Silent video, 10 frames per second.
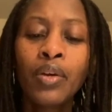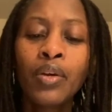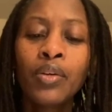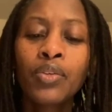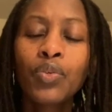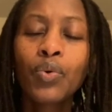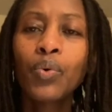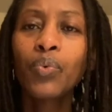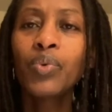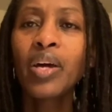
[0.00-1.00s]
So
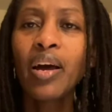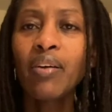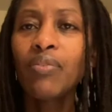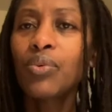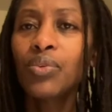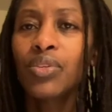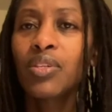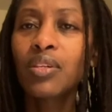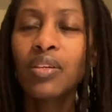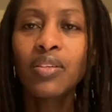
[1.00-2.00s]
we have those
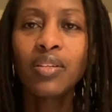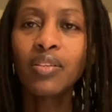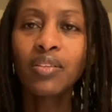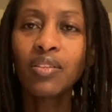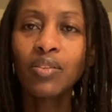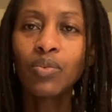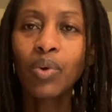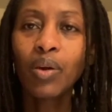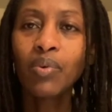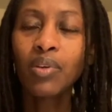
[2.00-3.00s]
incidences
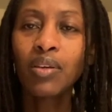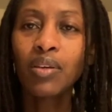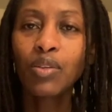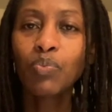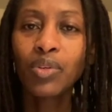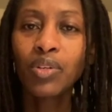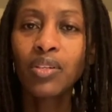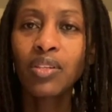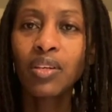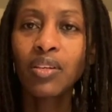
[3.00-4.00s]
where we experience
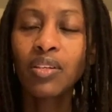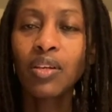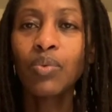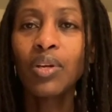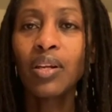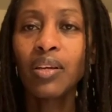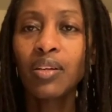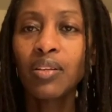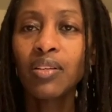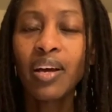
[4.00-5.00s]
things and we're like,
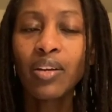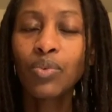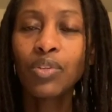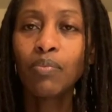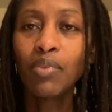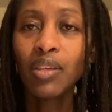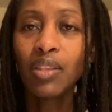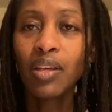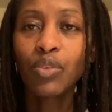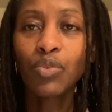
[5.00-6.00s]
that wasn't me,
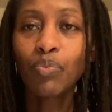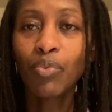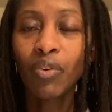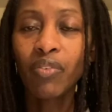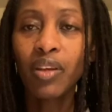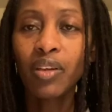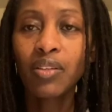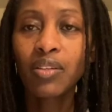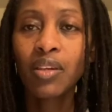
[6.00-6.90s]
that was providence.